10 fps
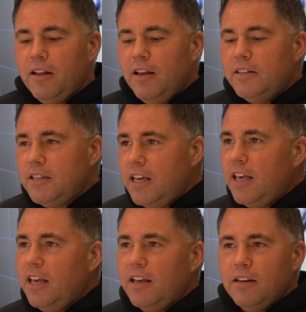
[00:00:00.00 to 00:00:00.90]
But
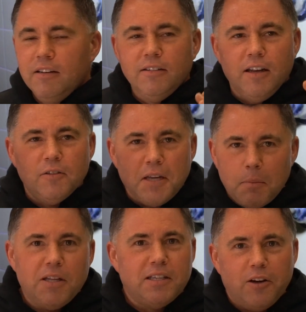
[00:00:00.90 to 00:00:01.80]
taking
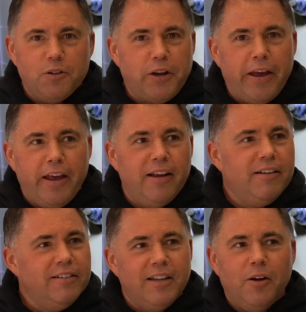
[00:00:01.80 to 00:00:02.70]
10 minutes out of your
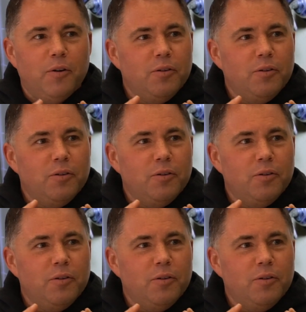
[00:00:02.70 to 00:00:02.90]
day,